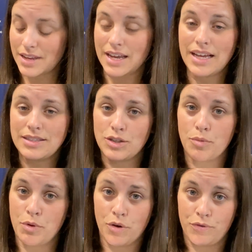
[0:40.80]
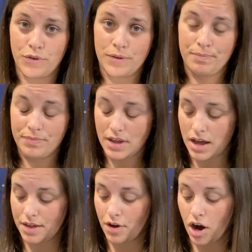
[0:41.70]
It's so beautiful.
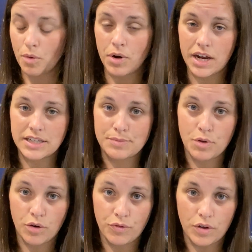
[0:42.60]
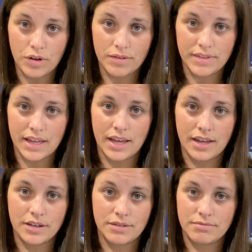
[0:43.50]
The artwork is beautiful,
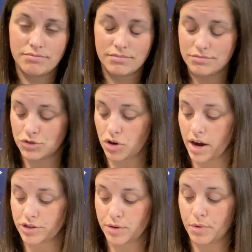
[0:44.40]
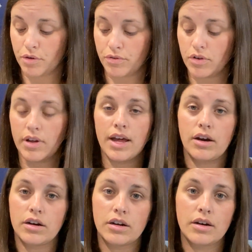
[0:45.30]
the drawings are beautiful, and
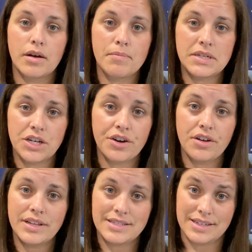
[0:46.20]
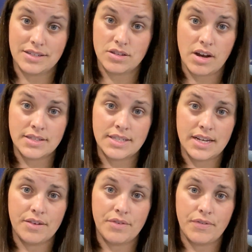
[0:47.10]
her material is
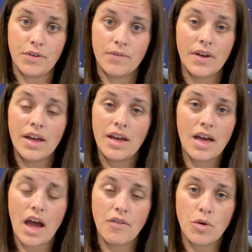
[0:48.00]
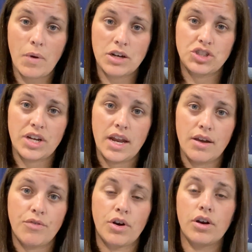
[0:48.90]
exhaustive. If you've ever watched any
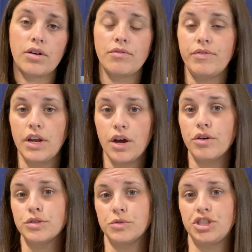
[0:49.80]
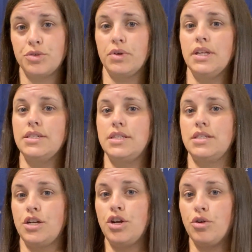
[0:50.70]
of her videos when she releases
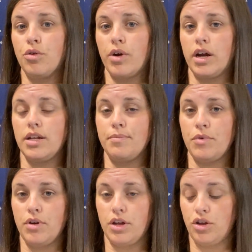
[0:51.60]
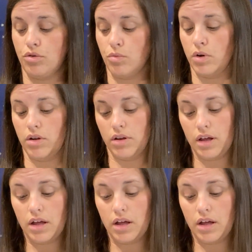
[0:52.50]
a new curriculum unit, you will